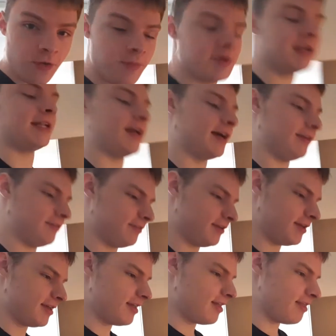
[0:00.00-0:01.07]
all my
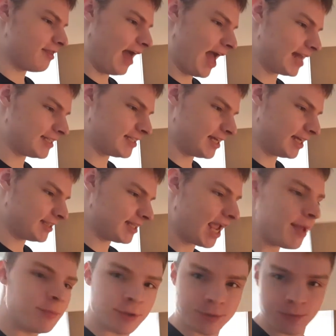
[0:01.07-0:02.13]
life that a
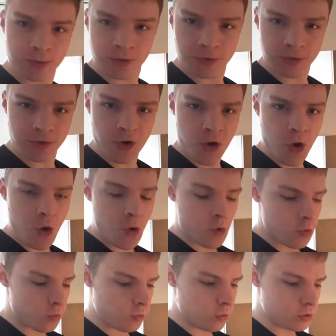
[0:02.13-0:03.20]
tablespoon
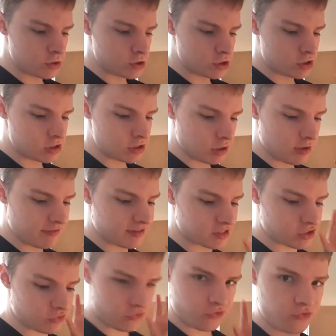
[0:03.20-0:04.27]
was
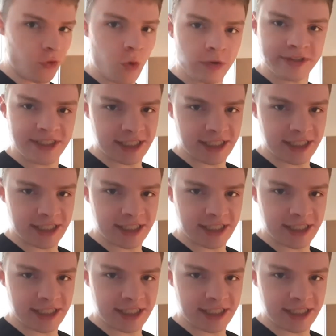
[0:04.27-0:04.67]
equivalent to 4